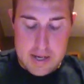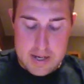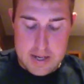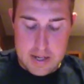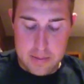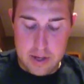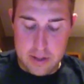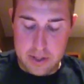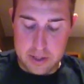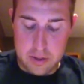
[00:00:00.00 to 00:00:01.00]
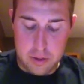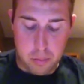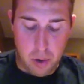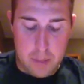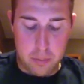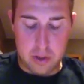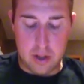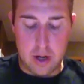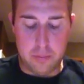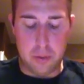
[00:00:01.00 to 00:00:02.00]
And I think that the problem with a
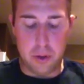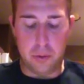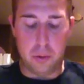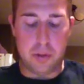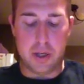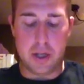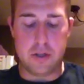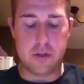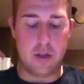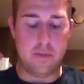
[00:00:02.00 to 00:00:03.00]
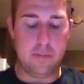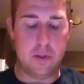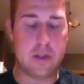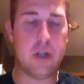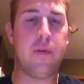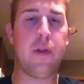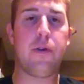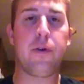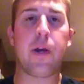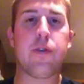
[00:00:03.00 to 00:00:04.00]
lot of ability grouping is, let's say you have a
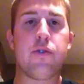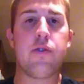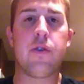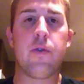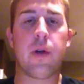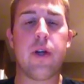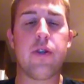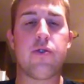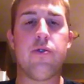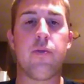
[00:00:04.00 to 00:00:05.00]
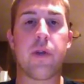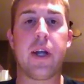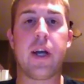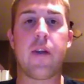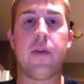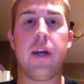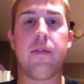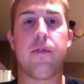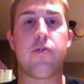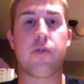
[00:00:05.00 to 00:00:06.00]
third grade student reading out of a
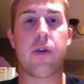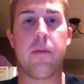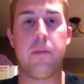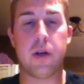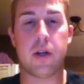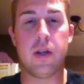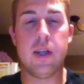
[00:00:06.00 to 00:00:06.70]
first grade book,